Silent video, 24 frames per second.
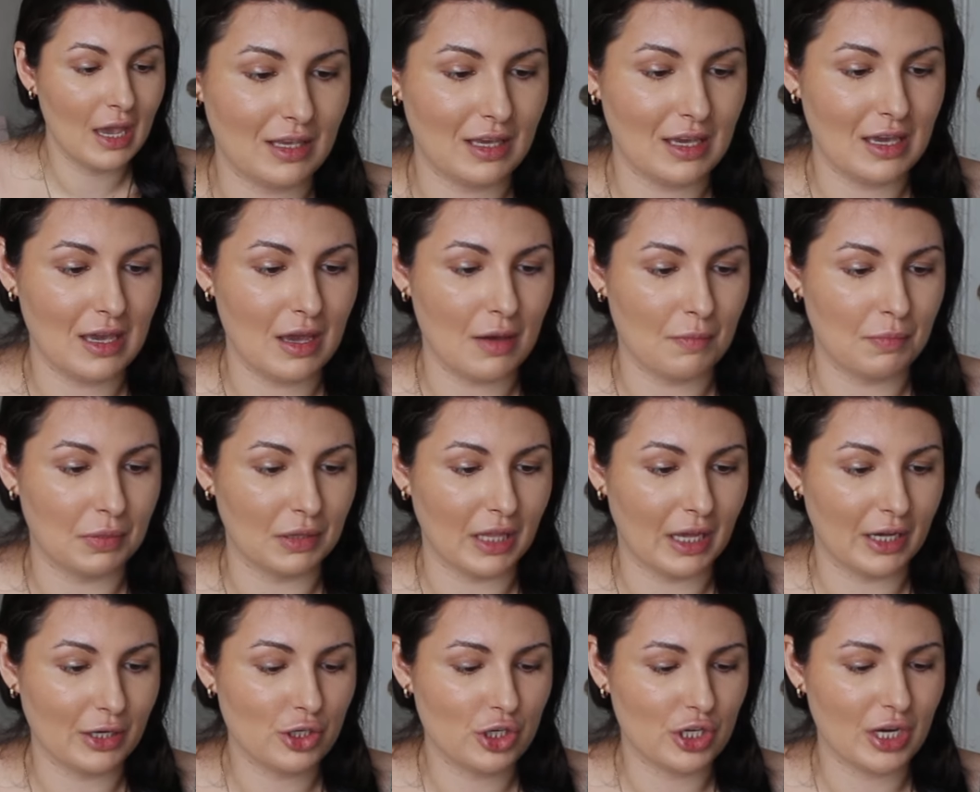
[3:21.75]
The
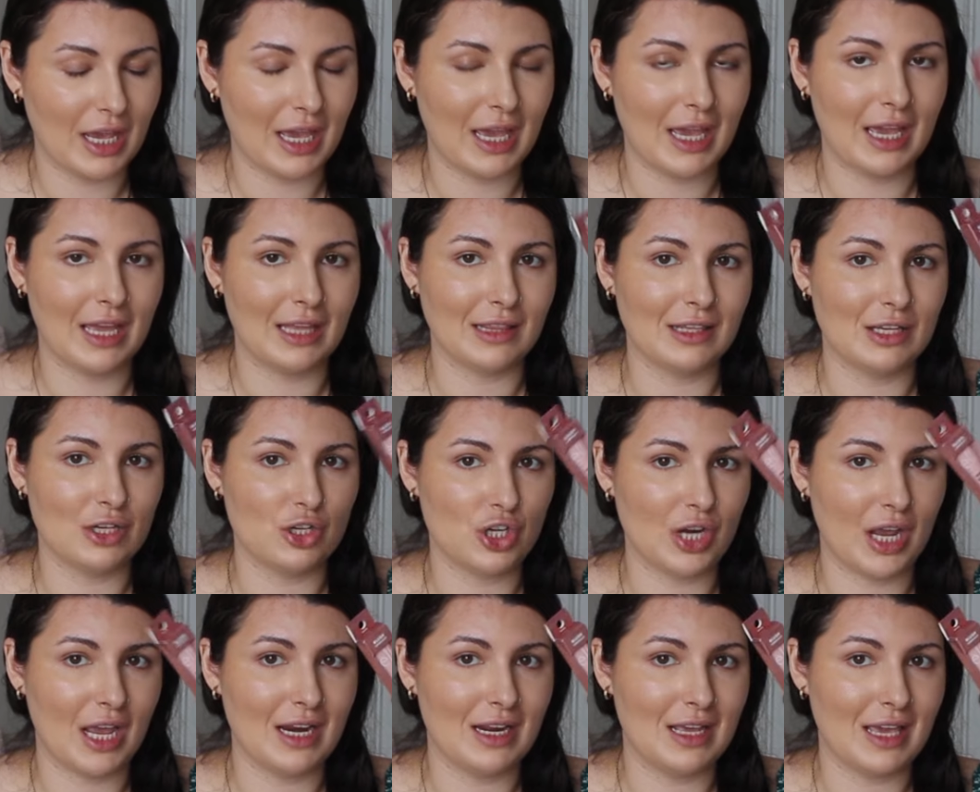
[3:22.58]
blush in the
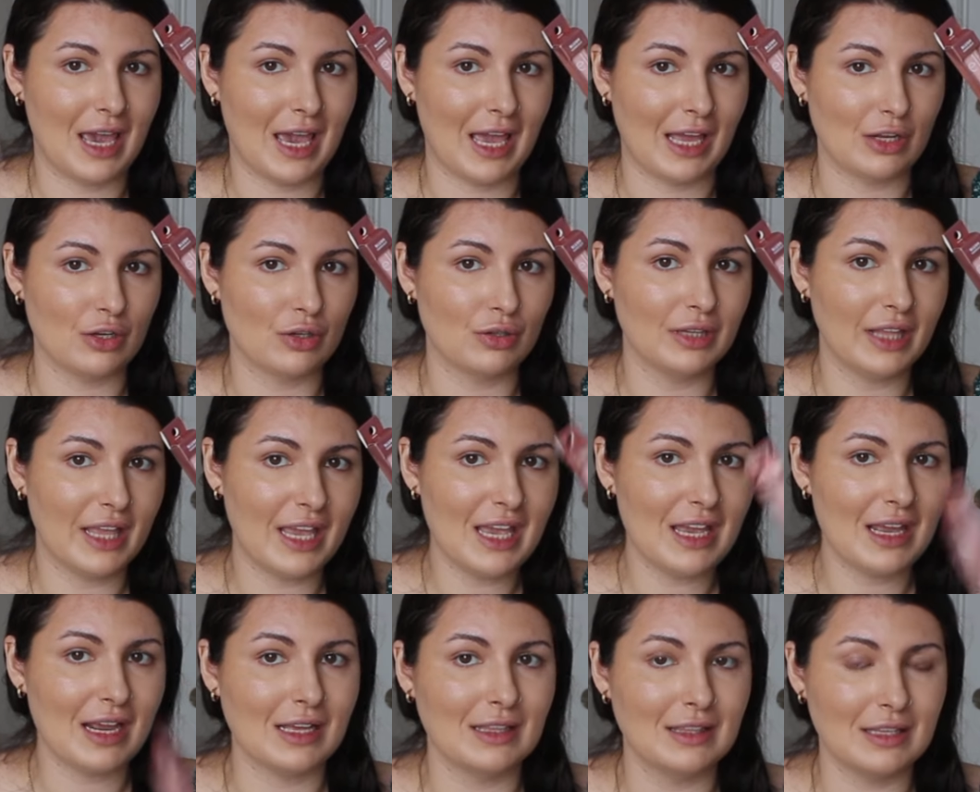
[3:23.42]
shade
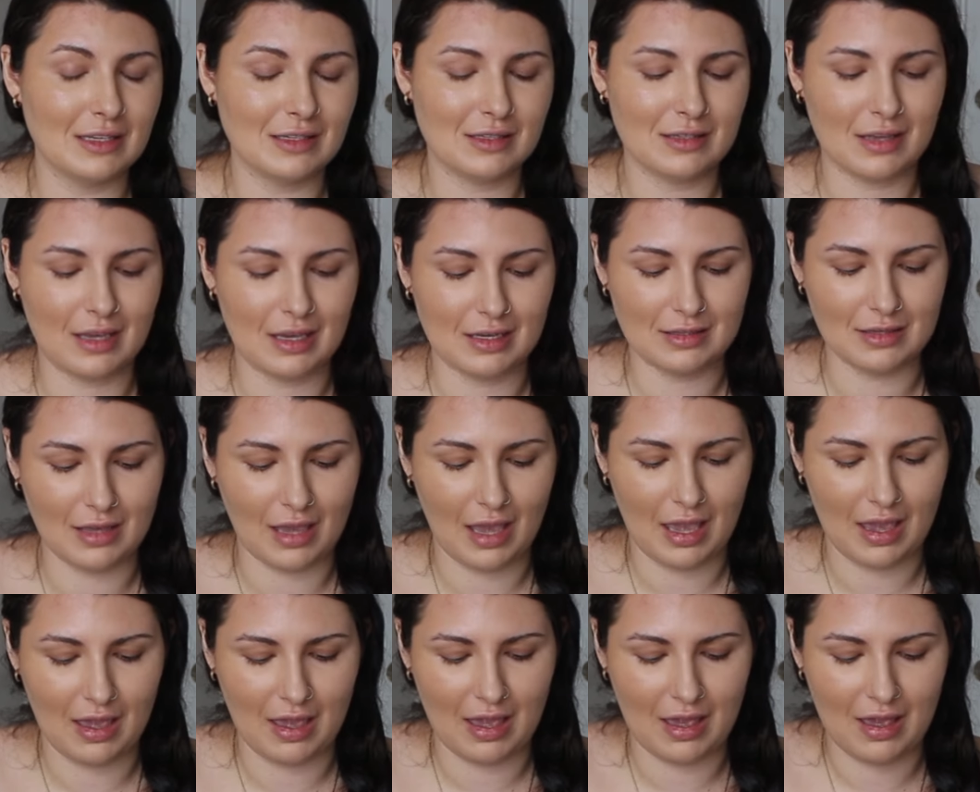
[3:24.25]
Candlelit, and this is
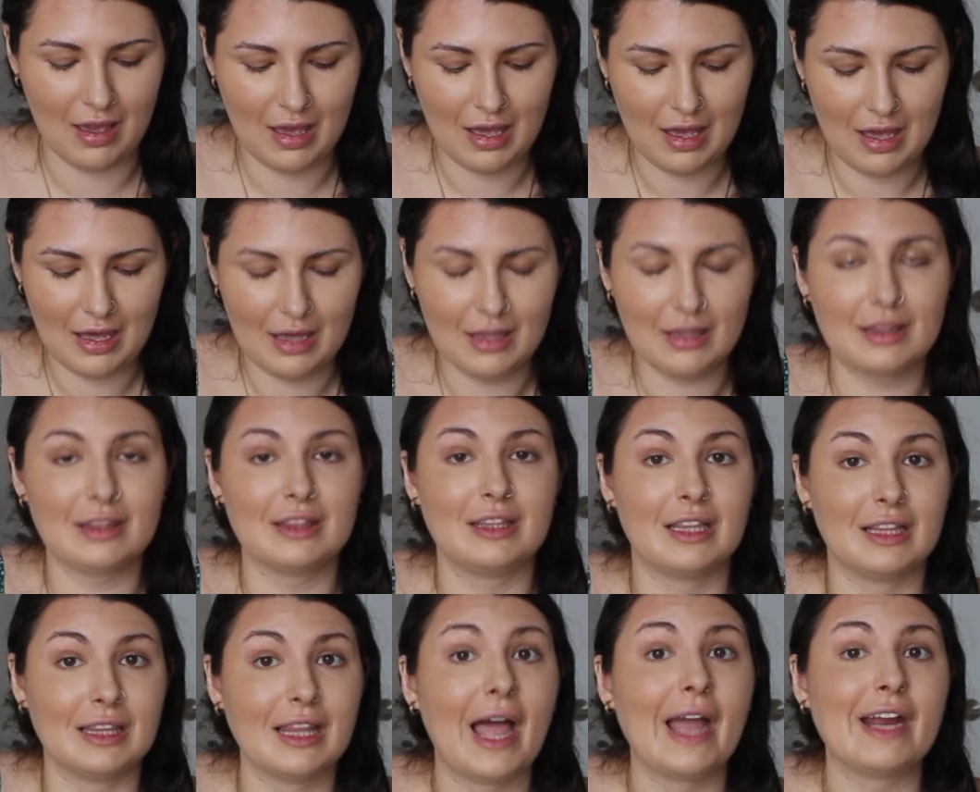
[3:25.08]
a
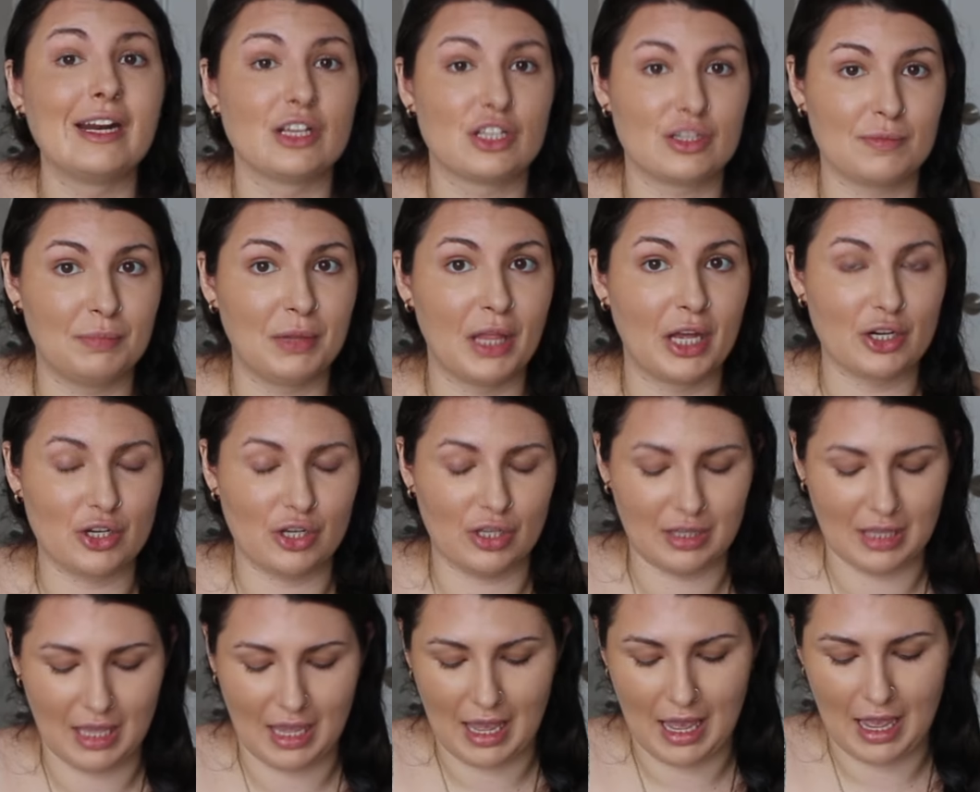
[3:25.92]
the lightest blush
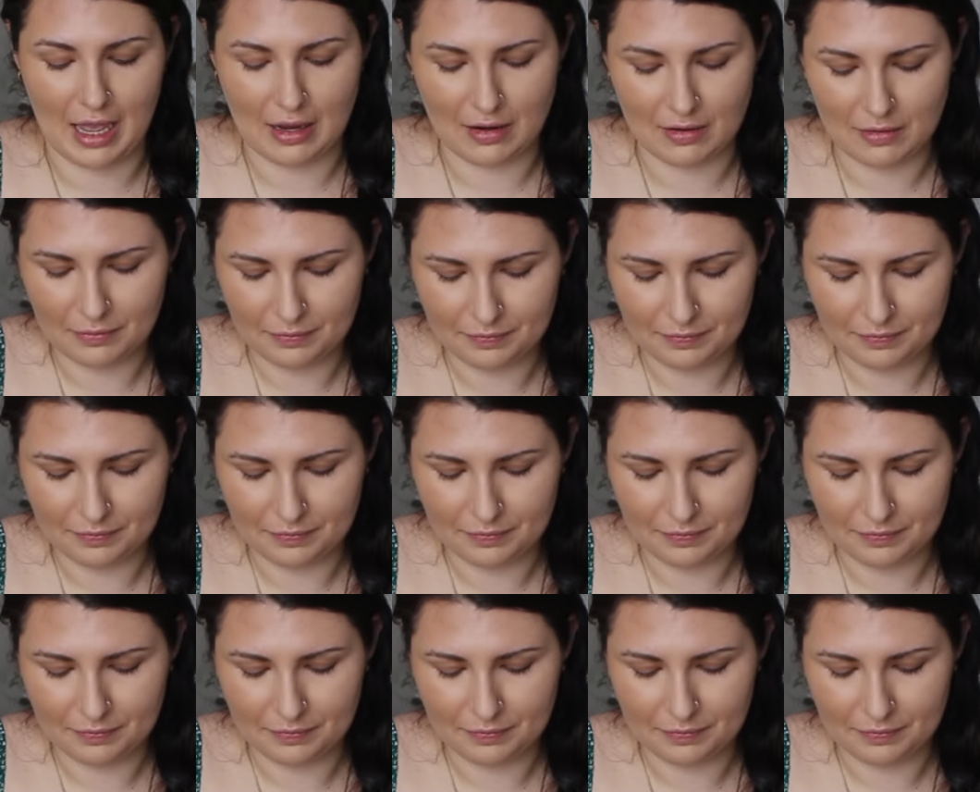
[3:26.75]
that they had.